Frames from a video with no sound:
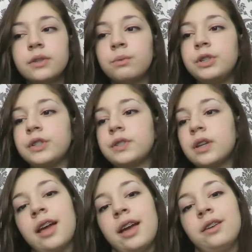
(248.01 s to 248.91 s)
so we
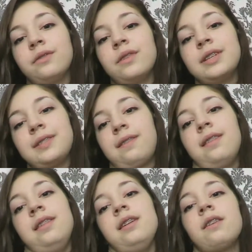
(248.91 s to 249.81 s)
just kind of
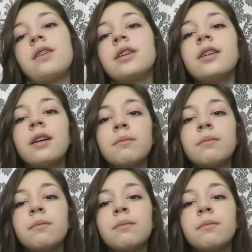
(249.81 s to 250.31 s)
slithered